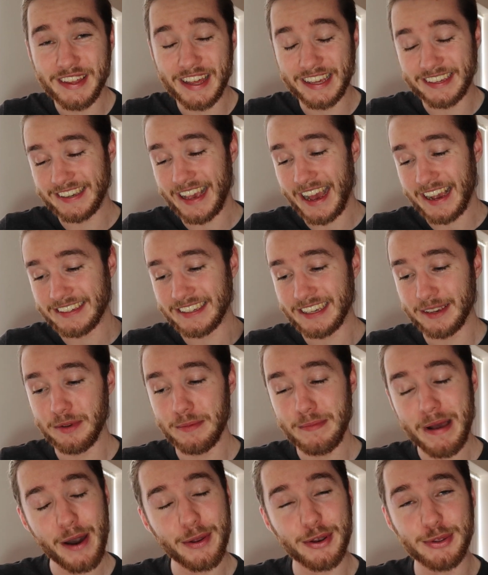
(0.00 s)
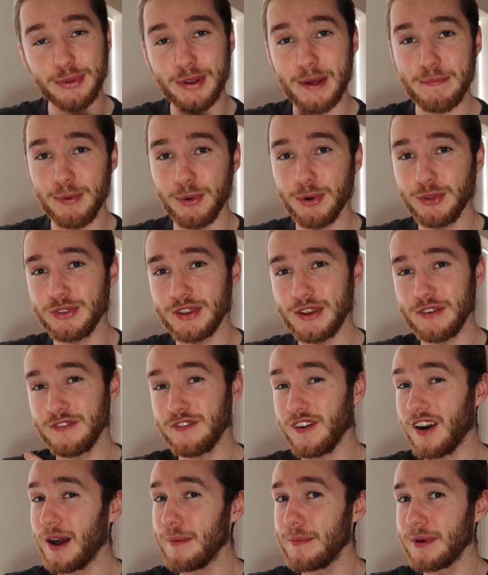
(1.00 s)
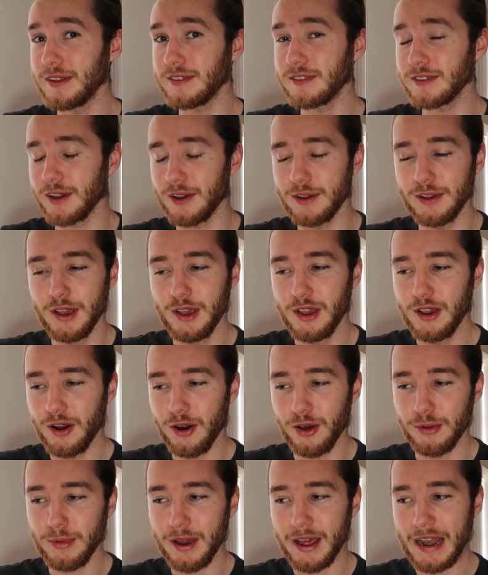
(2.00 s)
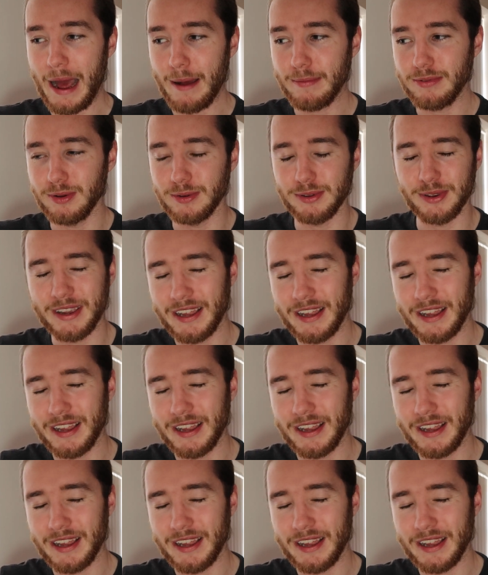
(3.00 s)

the exact same amount as when I bought it 5 minutes ago on my laptop,